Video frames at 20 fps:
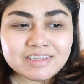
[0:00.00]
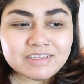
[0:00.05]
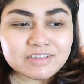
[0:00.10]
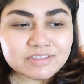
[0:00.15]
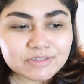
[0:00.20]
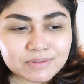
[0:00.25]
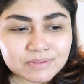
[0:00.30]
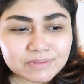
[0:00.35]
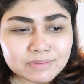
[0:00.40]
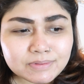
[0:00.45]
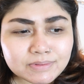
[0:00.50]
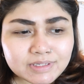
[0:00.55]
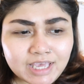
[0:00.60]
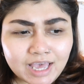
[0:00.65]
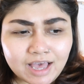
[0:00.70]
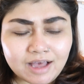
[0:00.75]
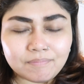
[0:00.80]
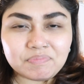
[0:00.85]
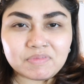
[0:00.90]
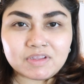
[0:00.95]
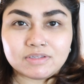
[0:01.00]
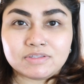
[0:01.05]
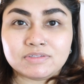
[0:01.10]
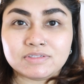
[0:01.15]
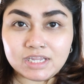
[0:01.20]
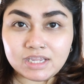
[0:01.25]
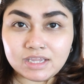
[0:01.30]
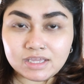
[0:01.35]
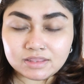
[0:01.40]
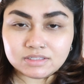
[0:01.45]
So yeah,
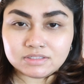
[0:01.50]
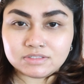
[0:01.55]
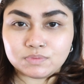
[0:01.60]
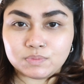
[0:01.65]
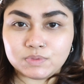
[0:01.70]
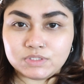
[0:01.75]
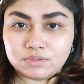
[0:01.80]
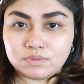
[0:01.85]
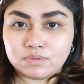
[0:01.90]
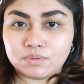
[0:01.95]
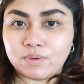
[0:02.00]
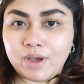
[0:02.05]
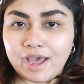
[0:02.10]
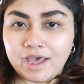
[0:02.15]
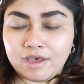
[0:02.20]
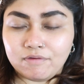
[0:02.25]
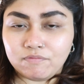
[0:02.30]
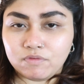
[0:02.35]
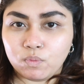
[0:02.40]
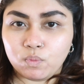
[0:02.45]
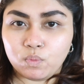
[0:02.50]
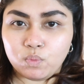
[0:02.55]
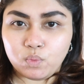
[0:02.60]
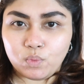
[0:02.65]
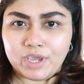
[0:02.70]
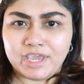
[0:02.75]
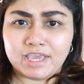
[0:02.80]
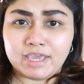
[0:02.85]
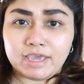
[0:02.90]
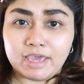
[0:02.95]
today in this video I have a
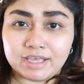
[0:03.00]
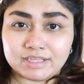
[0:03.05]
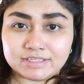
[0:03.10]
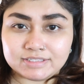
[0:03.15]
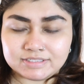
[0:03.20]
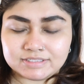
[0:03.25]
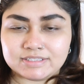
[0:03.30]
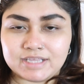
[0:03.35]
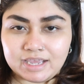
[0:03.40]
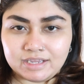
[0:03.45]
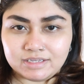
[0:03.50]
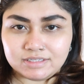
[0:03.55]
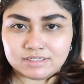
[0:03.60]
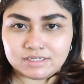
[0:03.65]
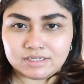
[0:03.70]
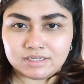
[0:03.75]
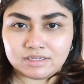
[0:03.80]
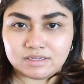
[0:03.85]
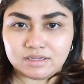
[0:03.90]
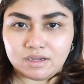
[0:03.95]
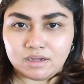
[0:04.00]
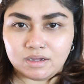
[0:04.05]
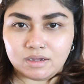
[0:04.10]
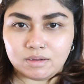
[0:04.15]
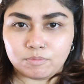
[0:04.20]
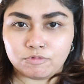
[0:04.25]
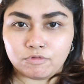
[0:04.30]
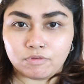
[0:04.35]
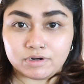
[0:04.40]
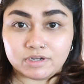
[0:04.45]
very exciting
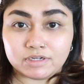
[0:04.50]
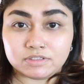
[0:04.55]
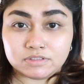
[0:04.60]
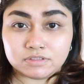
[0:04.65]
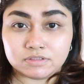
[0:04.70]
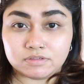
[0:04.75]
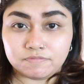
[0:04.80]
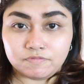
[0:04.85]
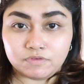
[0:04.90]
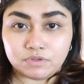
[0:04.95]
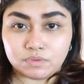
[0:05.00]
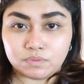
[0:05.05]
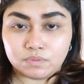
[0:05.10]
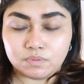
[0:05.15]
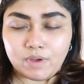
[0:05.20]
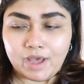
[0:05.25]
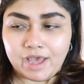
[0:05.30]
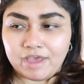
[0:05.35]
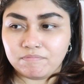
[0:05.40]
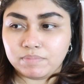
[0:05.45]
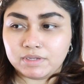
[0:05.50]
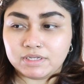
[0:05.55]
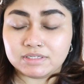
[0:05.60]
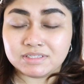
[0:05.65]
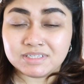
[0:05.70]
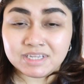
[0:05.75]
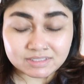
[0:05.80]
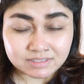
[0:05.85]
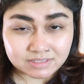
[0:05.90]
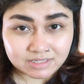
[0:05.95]
product to review. I've been
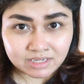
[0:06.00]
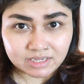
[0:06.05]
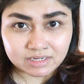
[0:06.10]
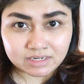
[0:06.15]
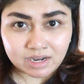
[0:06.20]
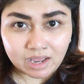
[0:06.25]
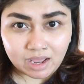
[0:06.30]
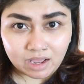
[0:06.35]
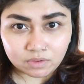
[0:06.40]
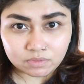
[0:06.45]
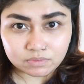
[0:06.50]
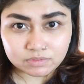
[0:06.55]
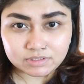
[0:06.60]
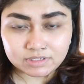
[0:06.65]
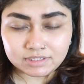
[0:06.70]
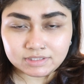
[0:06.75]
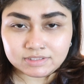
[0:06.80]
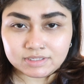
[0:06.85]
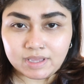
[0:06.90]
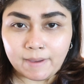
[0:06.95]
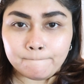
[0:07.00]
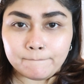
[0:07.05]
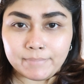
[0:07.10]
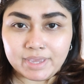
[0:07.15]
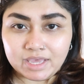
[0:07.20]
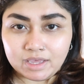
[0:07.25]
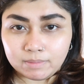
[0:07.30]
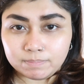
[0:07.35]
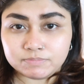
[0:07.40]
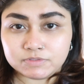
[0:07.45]
testing it out. It's a
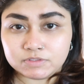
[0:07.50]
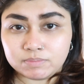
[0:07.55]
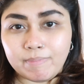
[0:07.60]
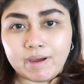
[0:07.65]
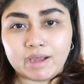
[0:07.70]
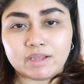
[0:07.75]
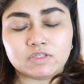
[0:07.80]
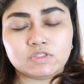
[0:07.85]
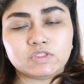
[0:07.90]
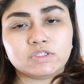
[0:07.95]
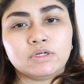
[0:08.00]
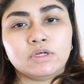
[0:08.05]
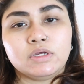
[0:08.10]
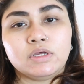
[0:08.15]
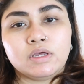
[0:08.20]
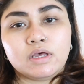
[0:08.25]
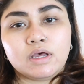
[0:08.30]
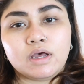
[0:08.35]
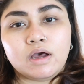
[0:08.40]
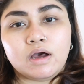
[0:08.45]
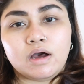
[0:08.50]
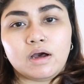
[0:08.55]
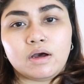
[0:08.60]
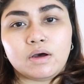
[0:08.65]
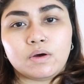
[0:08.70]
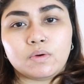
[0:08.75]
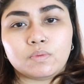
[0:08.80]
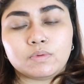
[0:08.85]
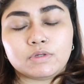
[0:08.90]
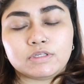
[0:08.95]
makeup sponge
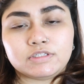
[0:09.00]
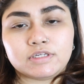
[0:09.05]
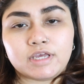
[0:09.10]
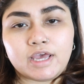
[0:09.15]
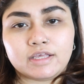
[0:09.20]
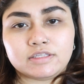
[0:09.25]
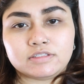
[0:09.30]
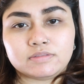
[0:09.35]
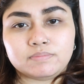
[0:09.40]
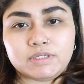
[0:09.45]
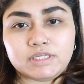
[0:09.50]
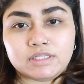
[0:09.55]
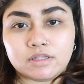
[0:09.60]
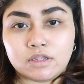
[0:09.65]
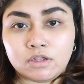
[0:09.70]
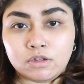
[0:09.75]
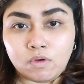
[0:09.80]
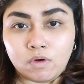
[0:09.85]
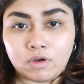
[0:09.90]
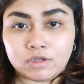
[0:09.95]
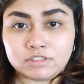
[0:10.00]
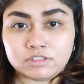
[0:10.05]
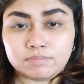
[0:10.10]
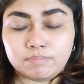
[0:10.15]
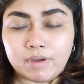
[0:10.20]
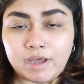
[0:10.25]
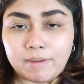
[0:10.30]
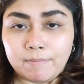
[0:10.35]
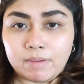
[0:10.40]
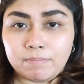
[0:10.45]
which has been launched
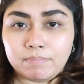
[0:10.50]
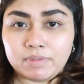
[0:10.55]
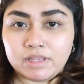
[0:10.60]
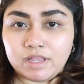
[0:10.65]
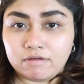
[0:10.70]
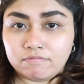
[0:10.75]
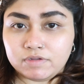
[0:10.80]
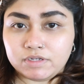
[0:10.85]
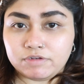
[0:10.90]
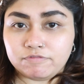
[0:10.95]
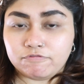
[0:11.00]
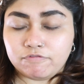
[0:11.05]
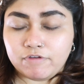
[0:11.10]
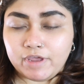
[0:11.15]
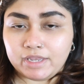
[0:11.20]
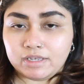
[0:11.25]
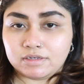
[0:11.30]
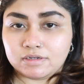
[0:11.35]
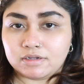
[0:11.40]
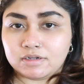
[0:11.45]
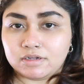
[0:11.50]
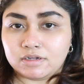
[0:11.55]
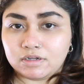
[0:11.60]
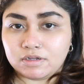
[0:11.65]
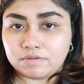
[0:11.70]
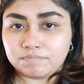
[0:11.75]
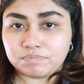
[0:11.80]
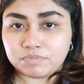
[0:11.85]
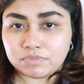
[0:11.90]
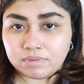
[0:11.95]
by my beloved friend.
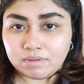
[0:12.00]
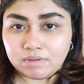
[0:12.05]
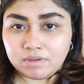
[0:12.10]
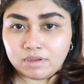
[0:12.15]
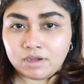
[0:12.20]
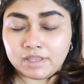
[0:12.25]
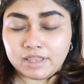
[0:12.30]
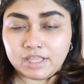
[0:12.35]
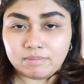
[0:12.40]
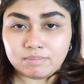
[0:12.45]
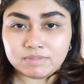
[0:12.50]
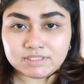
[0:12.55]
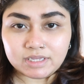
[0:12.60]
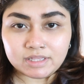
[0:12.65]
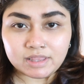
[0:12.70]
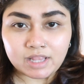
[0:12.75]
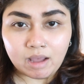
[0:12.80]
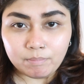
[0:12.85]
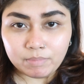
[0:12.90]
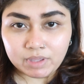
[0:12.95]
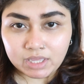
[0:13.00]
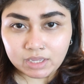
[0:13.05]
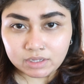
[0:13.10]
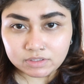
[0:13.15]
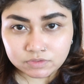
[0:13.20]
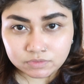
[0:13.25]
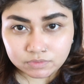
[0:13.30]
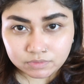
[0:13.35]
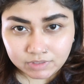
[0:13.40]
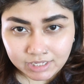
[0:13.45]
Her name is Anamika
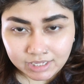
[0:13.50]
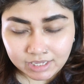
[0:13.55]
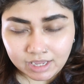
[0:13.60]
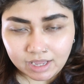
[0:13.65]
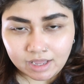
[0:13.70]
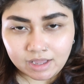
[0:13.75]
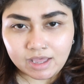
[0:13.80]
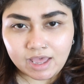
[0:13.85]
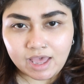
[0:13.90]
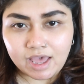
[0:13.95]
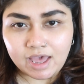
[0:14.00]
Sureka